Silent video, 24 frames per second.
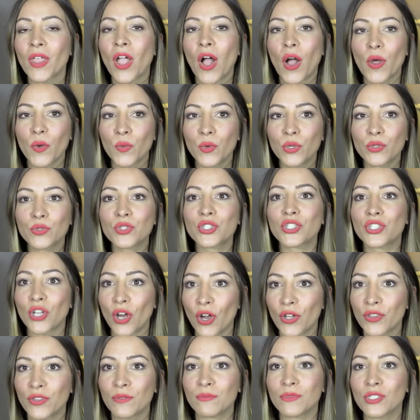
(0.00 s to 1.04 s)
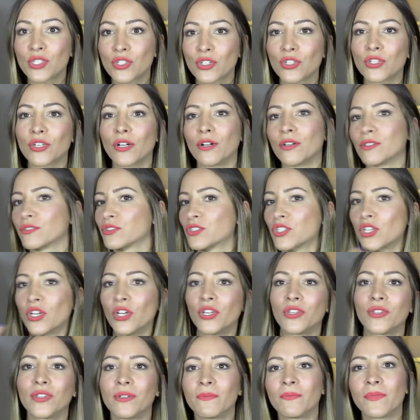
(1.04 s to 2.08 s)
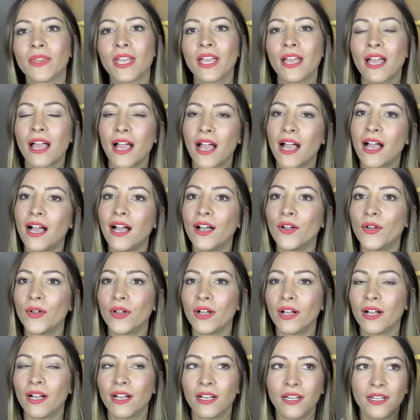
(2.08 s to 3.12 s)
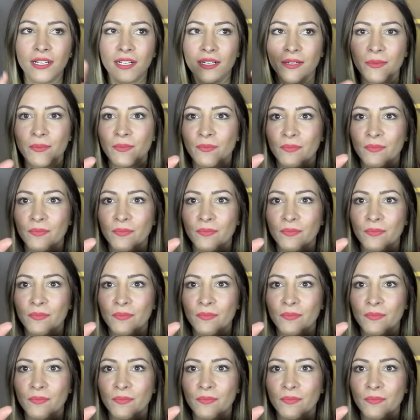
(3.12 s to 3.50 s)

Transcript: I will show them to you. I'll turn the uh,